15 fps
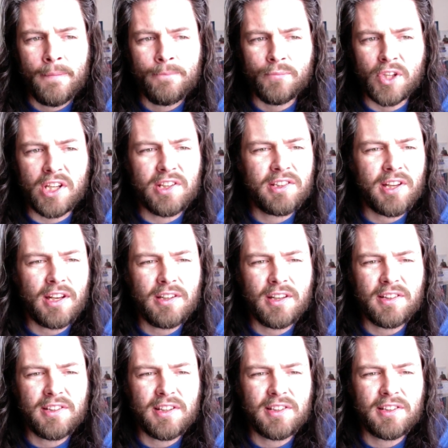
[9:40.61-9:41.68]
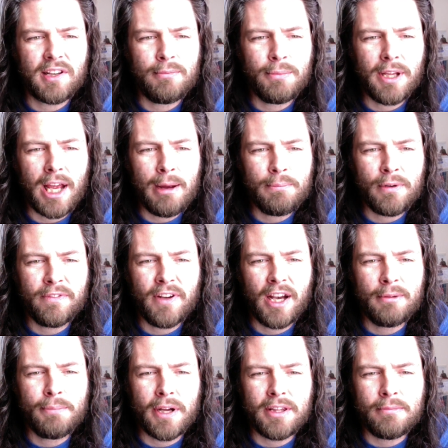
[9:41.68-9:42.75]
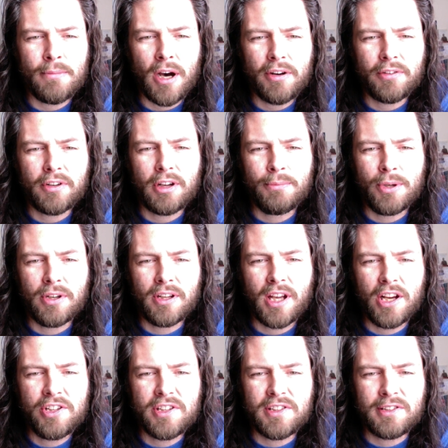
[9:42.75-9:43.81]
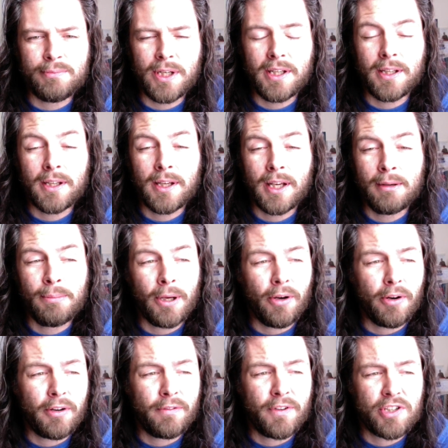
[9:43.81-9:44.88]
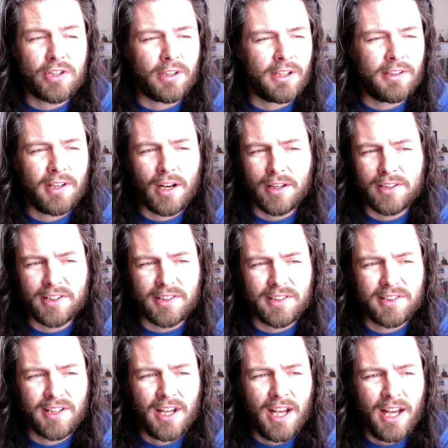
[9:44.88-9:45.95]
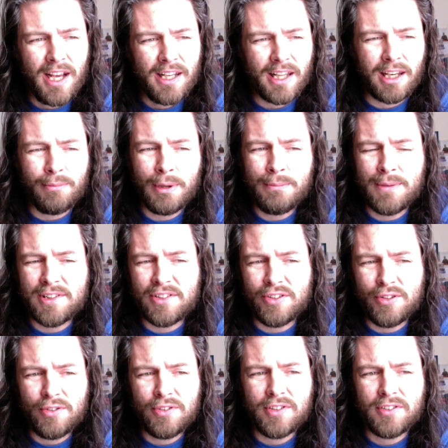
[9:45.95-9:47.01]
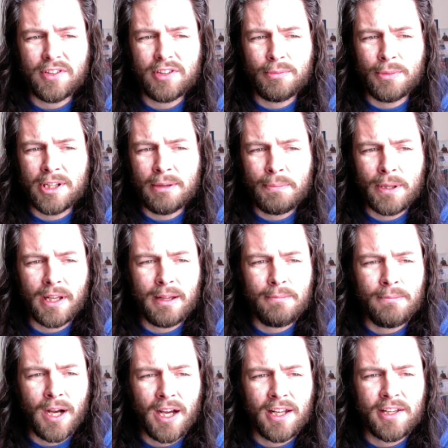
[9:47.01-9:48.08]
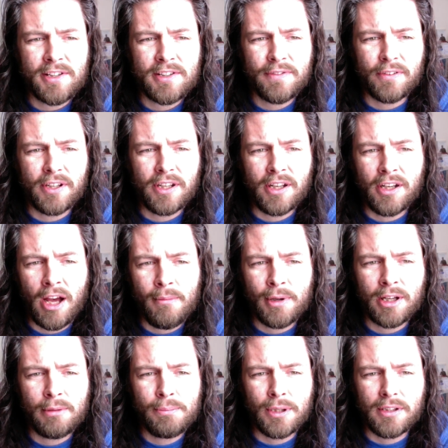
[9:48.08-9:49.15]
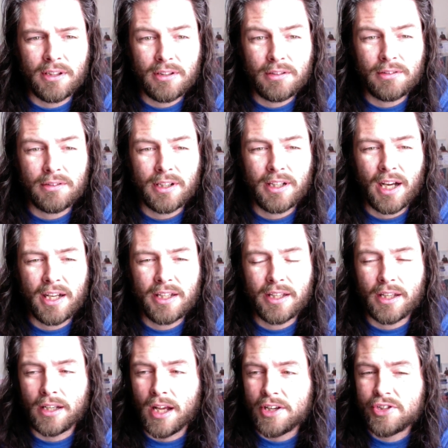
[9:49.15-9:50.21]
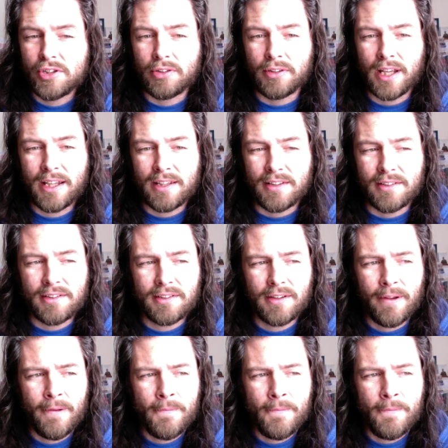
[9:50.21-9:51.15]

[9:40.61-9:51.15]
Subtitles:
These tendencies can be amplified by the modern communications media and by artificial intelligence. They can be misused to manipulate minds for economic, political, and ideological ends.